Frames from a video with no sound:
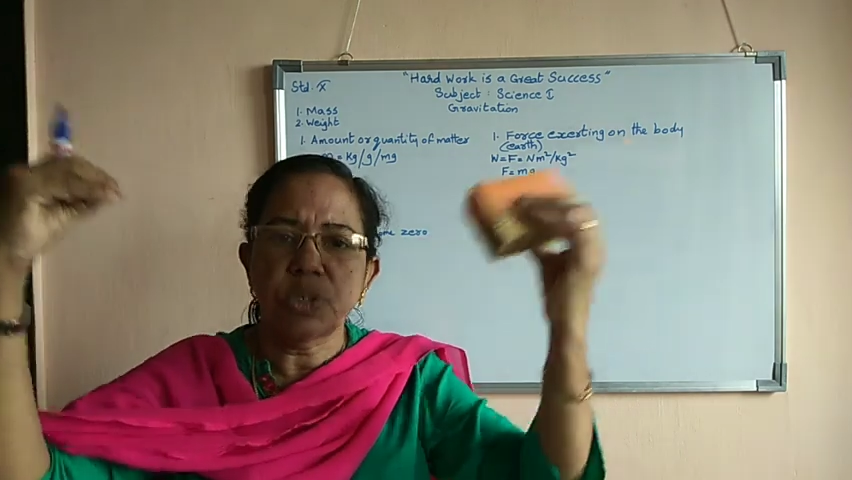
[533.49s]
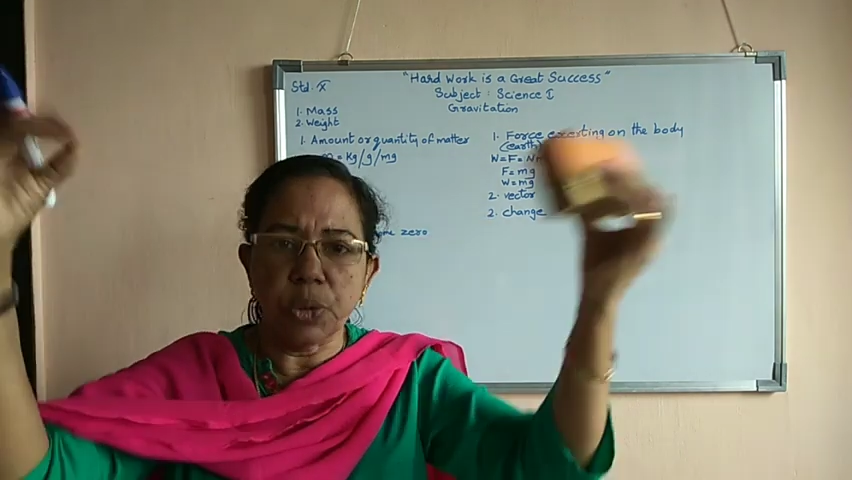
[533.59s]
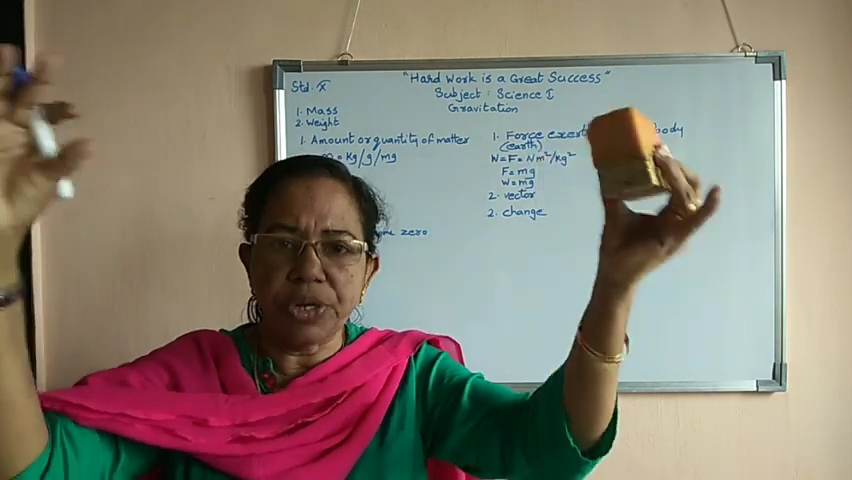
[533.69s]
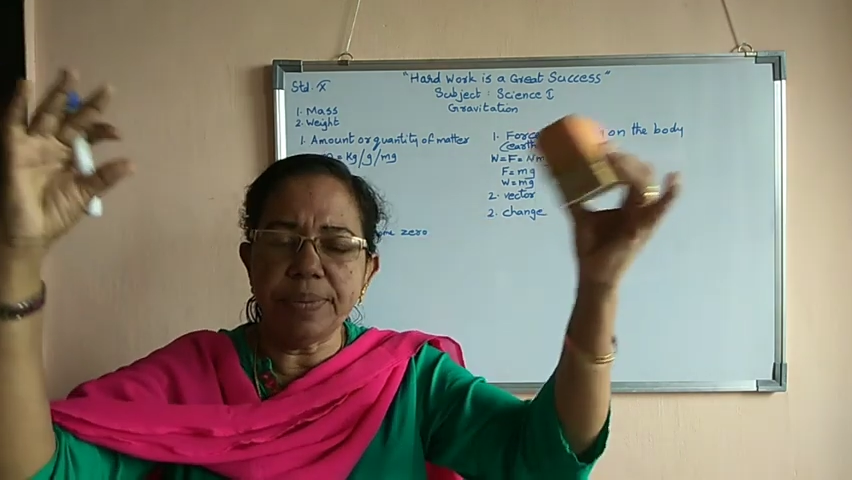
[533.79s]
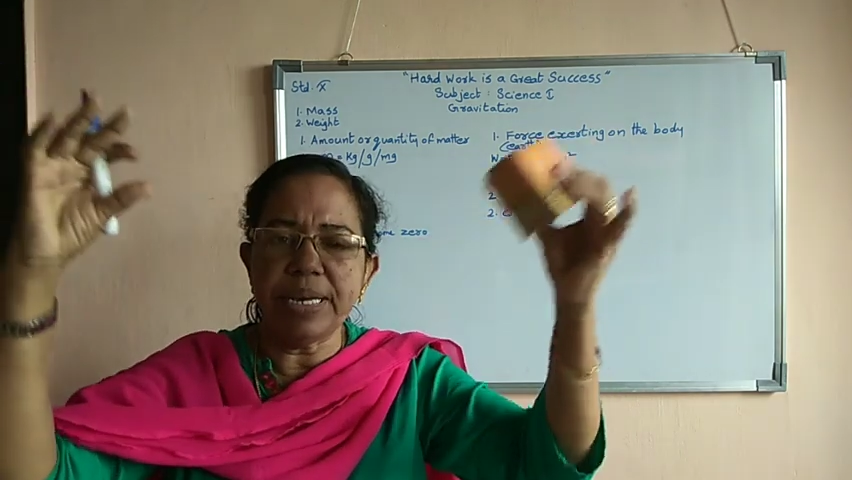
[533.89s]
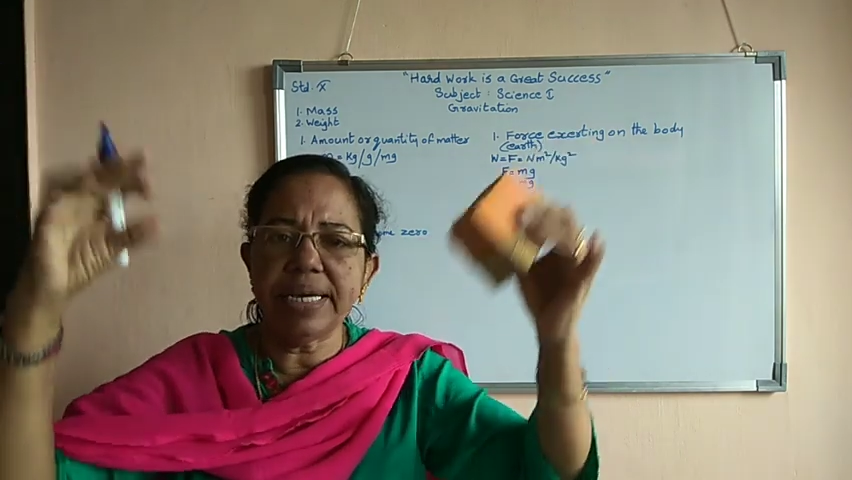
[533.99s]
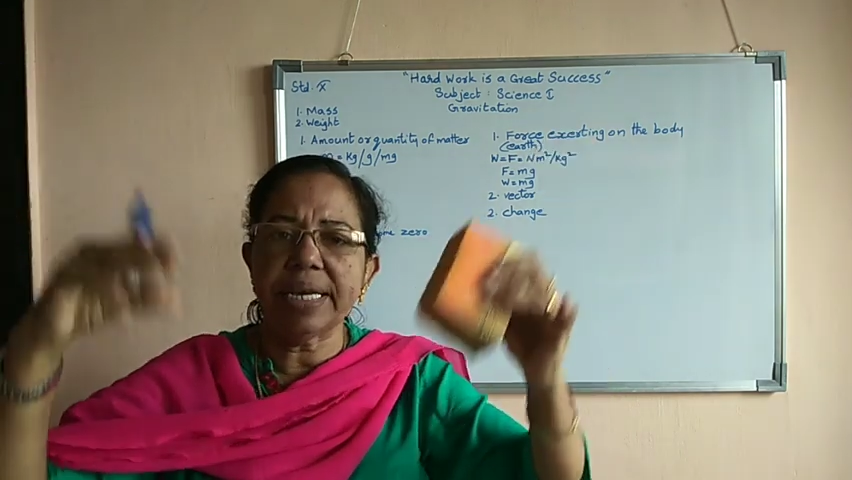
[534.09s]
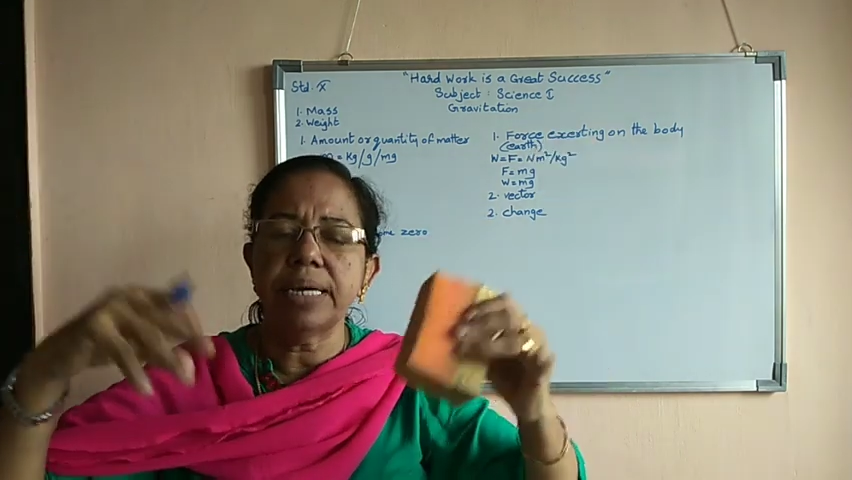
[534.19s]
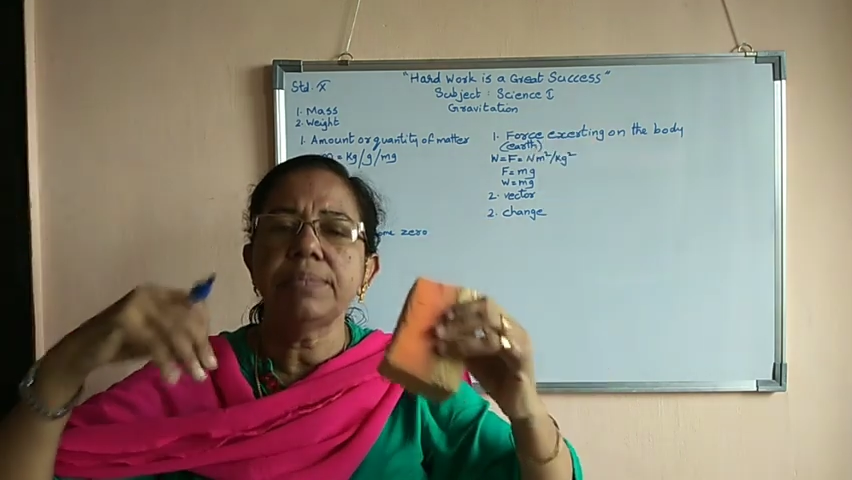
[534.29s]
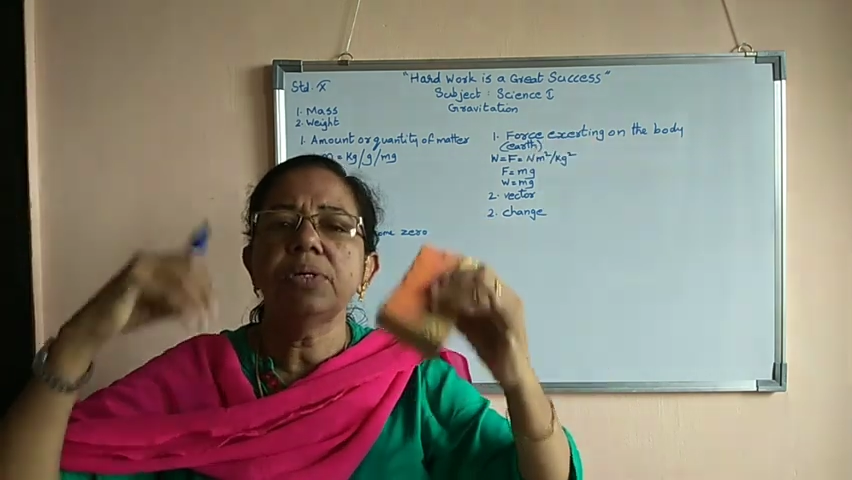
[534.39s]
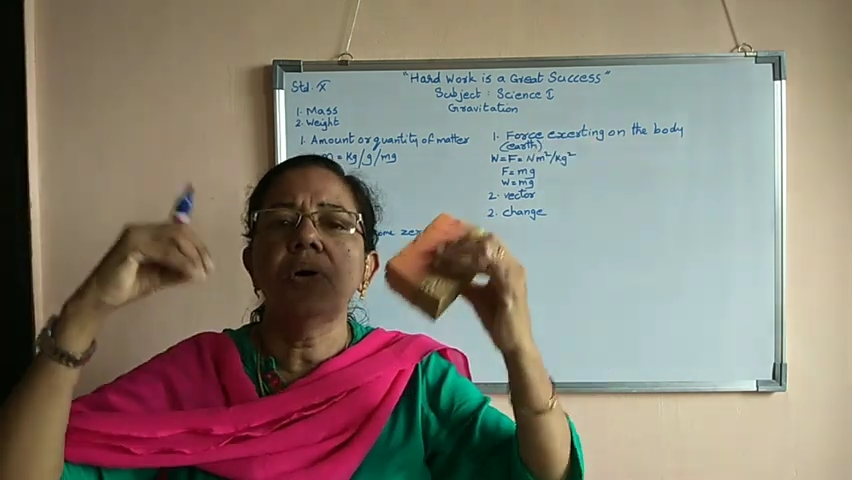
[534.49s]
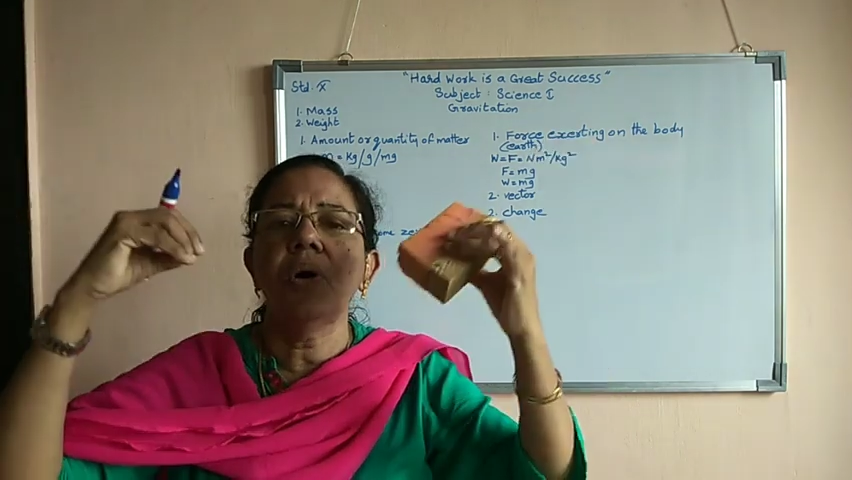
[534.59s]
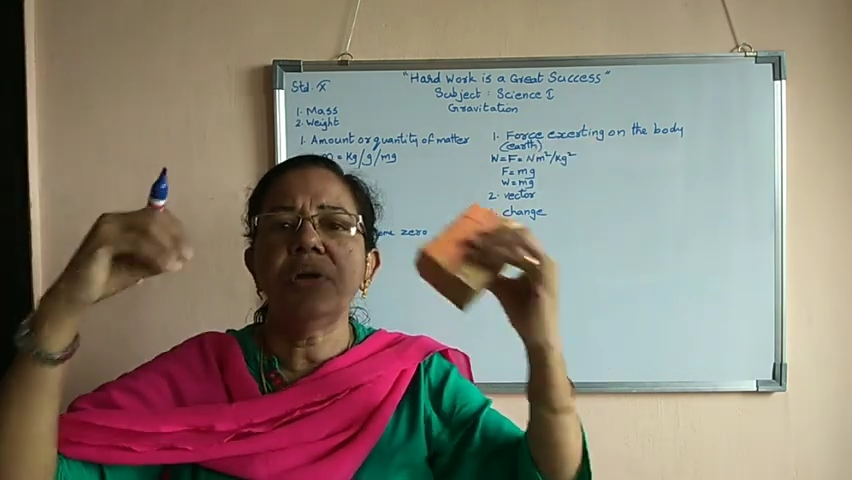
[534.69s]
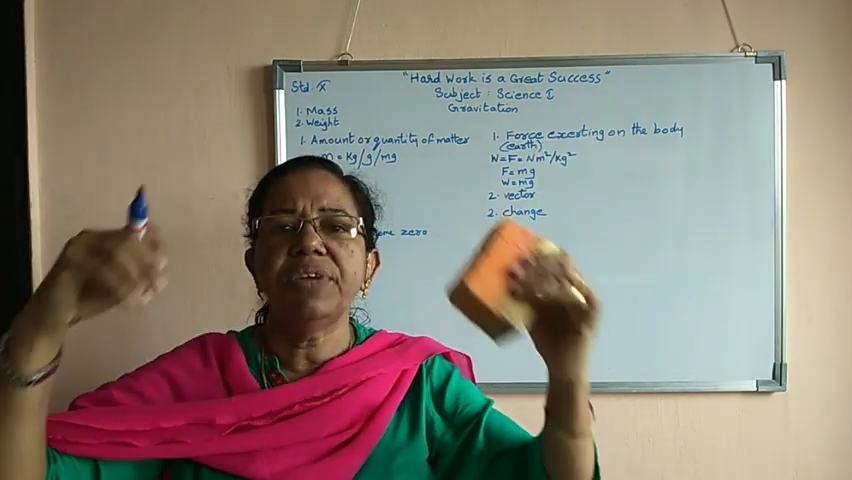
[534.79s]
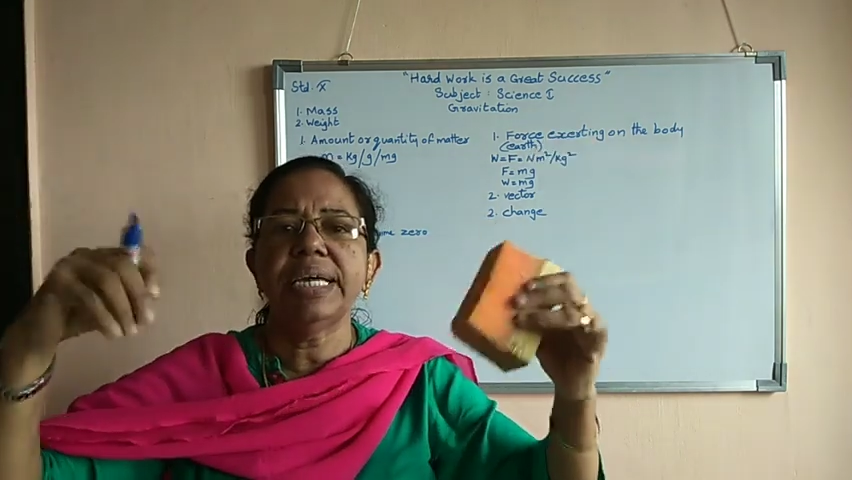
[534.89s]
20 milligram,
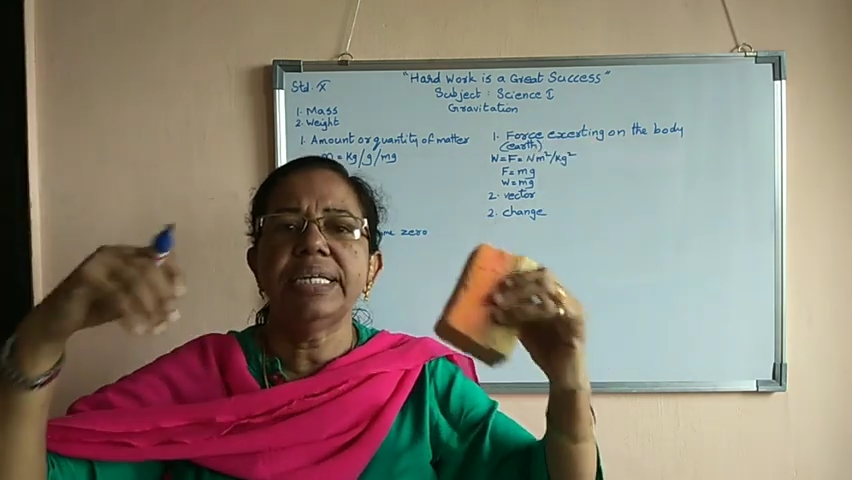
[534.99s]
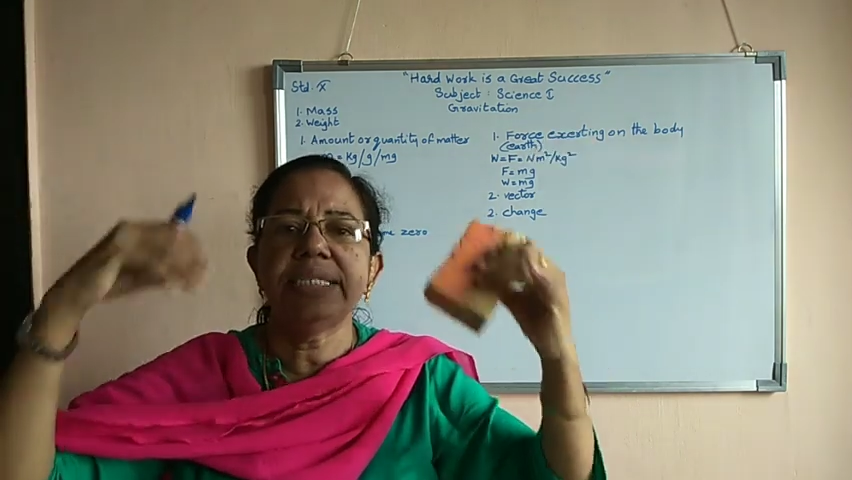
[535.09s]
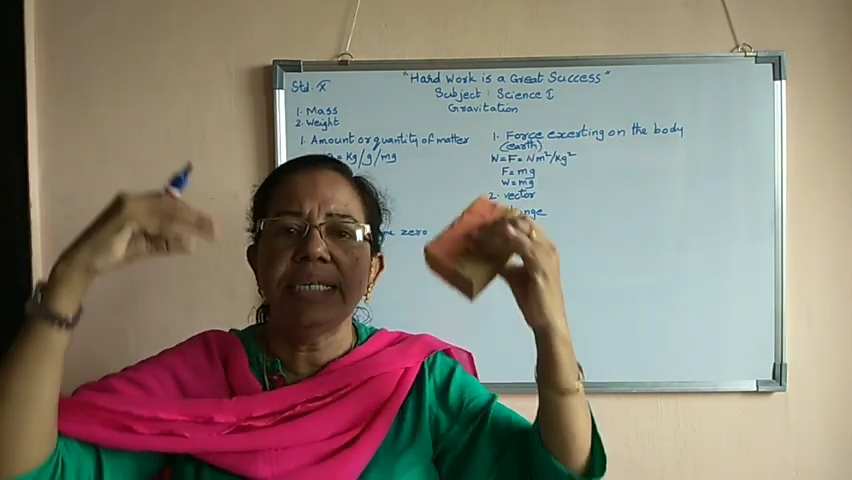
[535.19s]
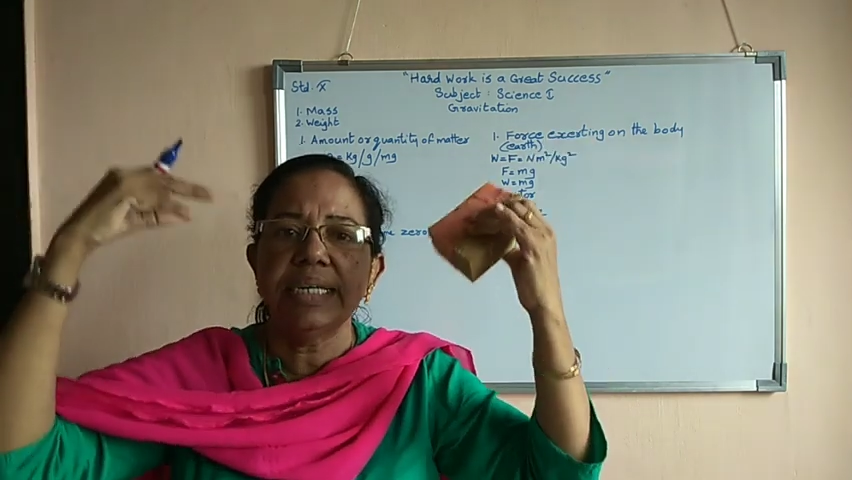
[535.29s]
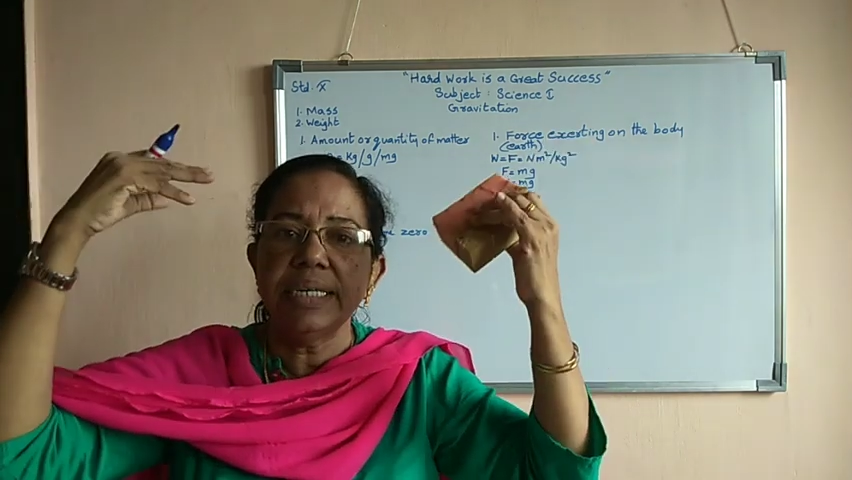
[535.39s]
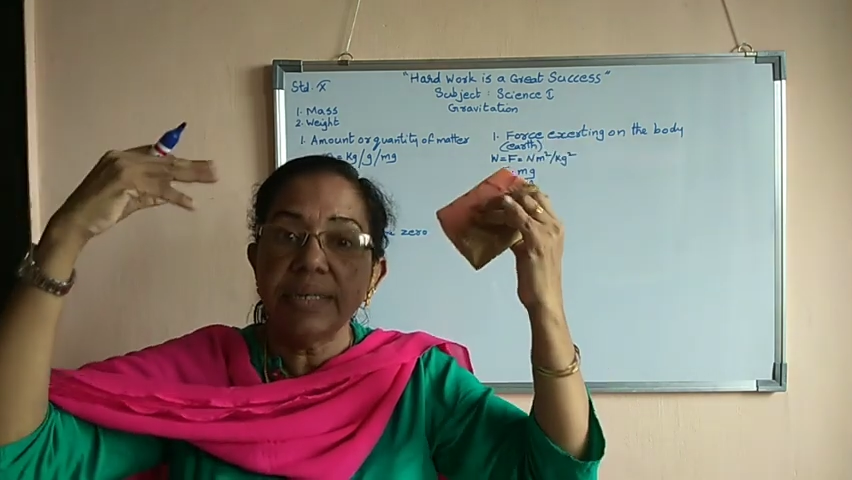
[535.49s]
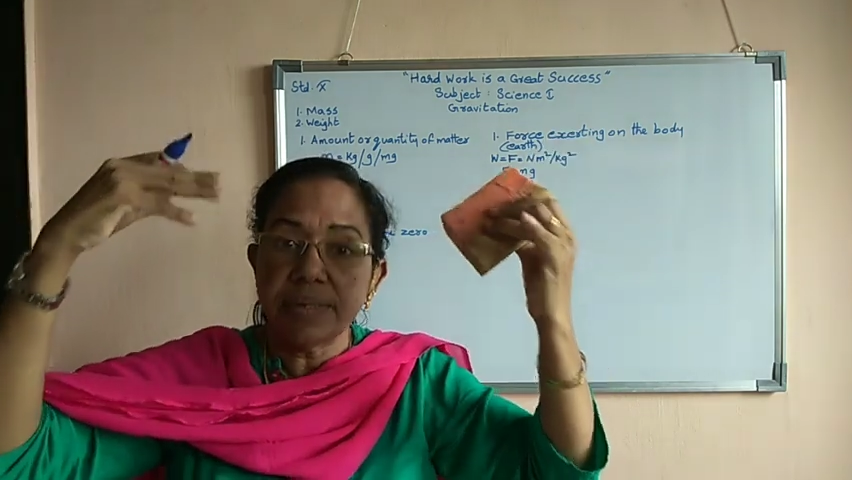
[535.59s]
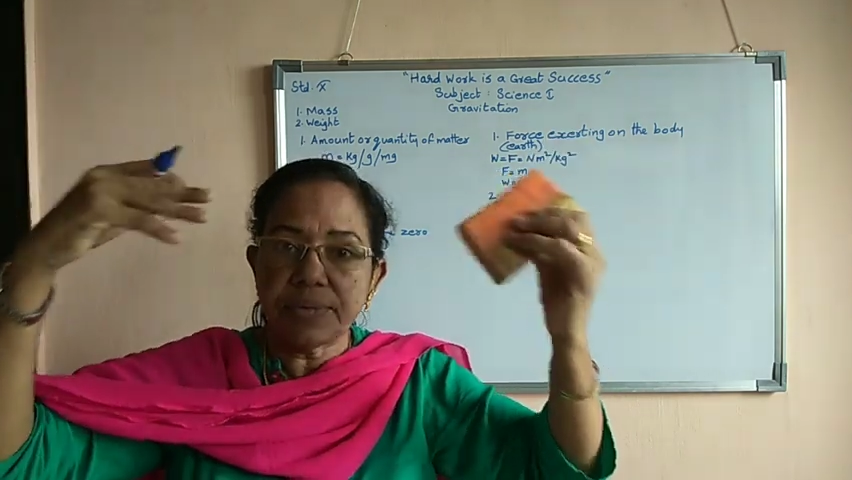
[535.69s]
or we can say